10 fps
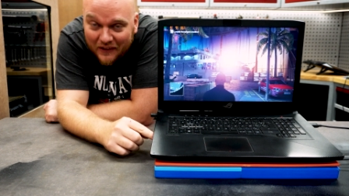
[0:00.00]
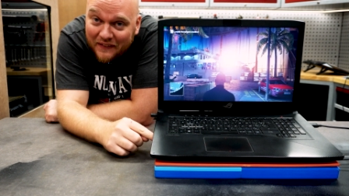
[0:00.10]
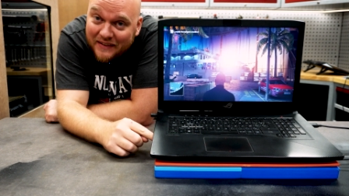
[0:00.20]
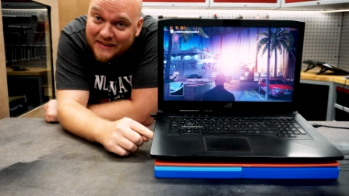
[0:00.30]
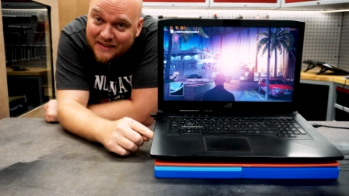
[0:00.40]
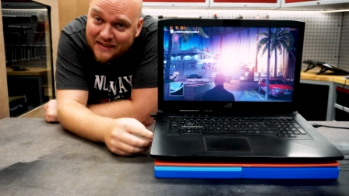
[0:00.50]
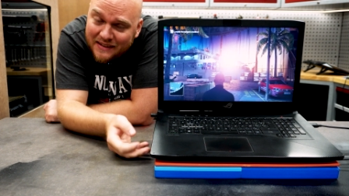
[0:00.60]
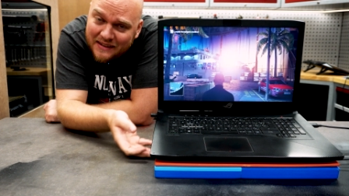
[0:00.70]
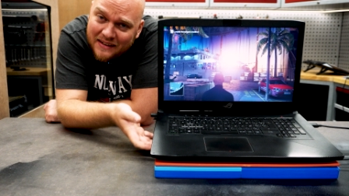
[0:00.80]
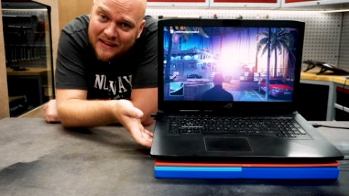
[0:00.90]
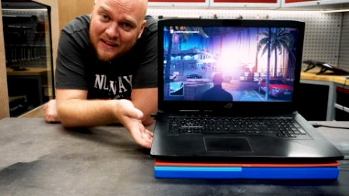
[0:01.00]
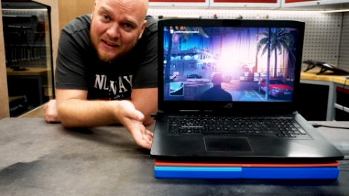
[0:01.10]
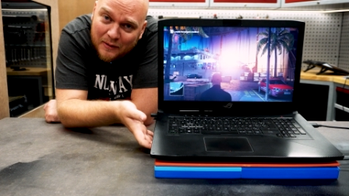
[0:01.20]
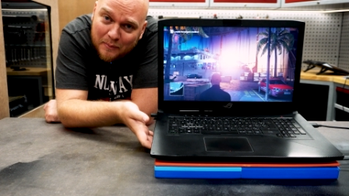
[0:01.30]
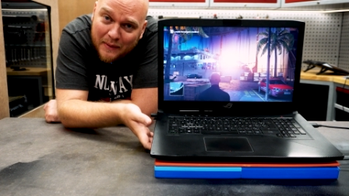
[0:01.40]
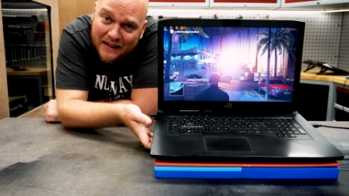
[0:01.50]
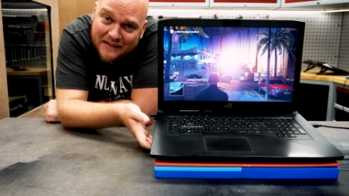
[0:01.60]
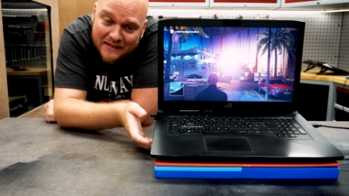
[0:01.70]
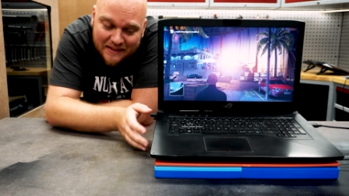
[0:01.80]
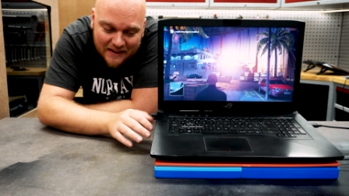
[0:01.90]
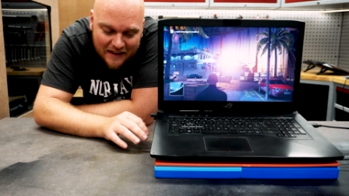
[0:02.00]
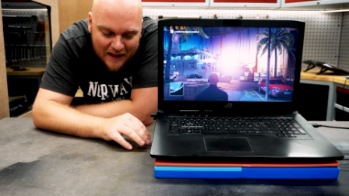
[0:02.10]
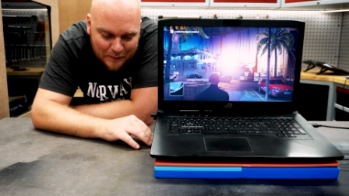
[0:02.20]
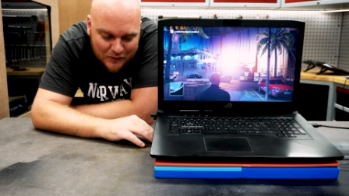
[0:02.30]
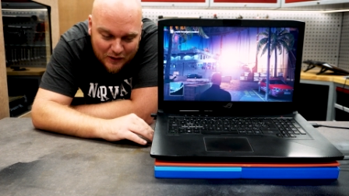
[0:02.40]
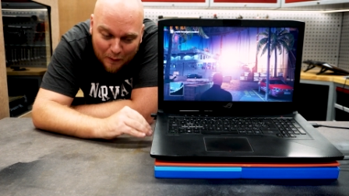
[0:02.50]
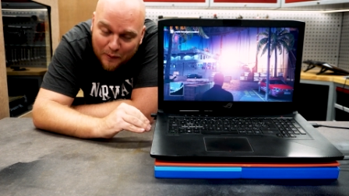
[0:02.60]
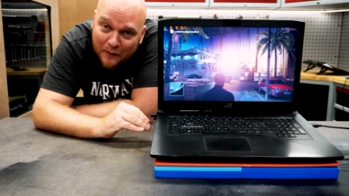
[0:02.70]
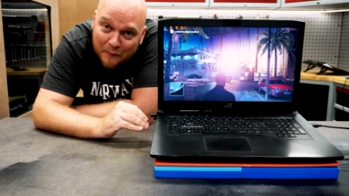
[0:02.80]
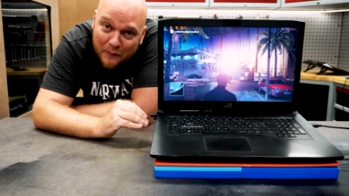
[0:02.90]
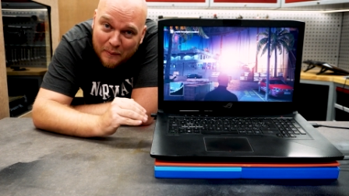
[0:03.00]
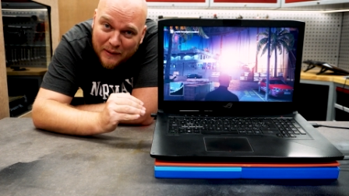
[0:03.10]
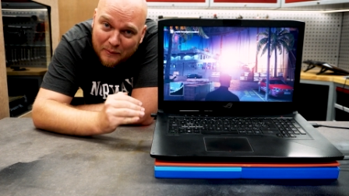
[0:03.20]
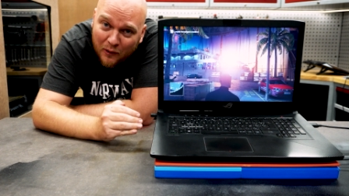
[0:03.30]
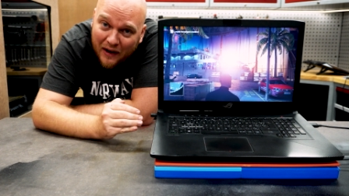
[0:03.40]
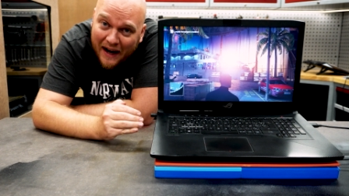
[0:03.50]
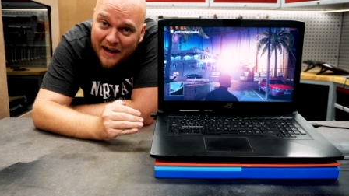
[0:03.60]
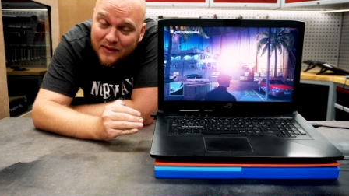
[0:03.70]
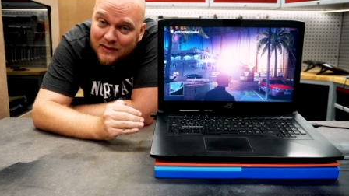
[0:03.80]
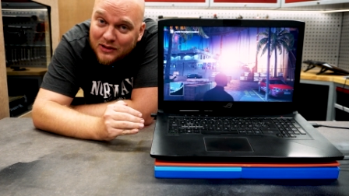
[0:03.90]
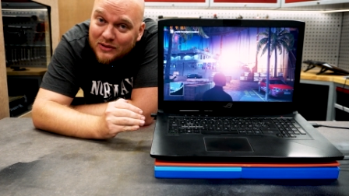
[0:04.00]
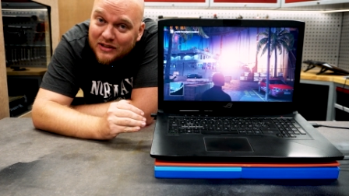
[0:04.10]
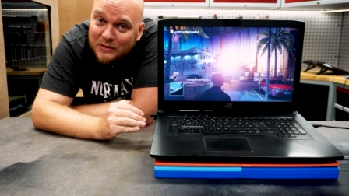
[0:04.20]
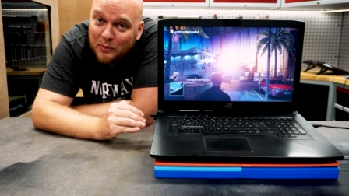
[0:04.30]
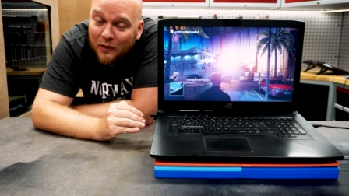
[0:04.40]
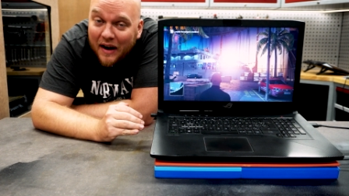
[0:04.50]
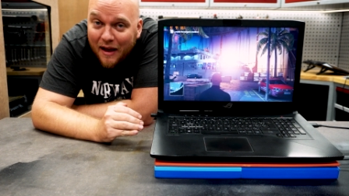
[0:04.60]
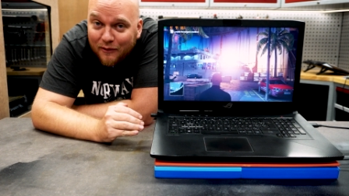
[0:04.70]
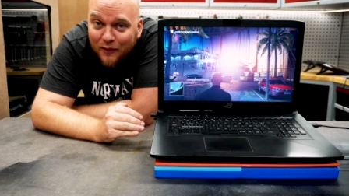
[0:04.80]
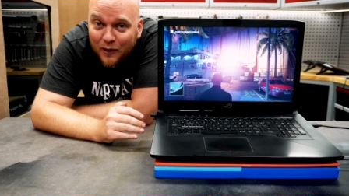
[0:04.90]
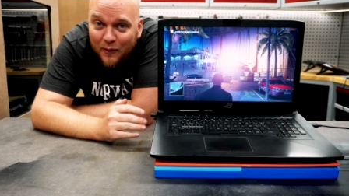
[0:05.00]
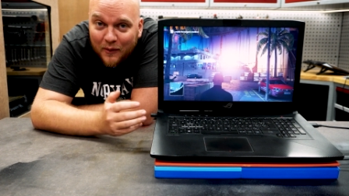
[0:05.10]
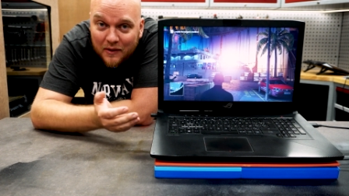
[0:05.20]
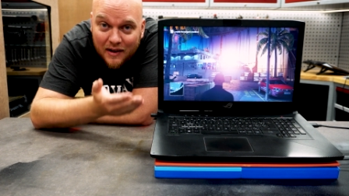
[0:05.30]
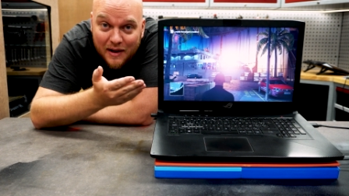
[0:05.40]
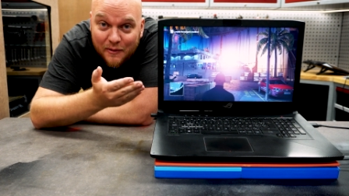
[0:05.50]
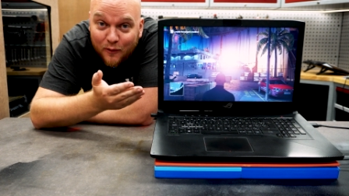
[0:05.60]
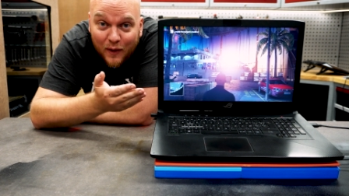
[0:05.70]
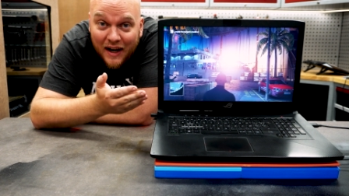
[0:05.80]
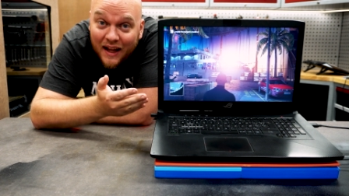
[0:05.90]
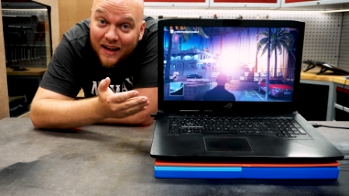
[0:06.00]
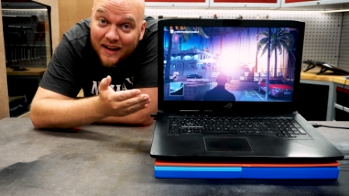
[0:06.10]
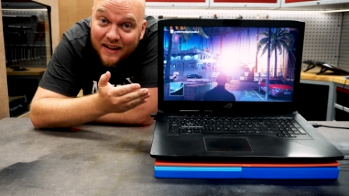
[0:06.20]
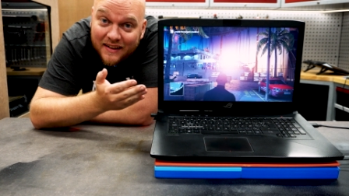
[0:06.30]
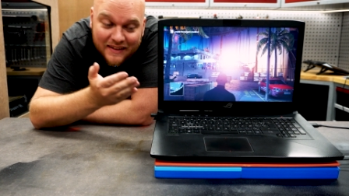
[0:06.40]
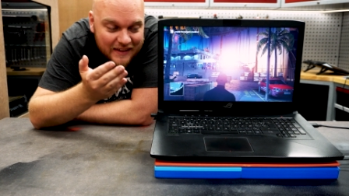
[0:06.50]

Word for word: on a seal, made the laptop a bit more angled so there's more airflow. And voila!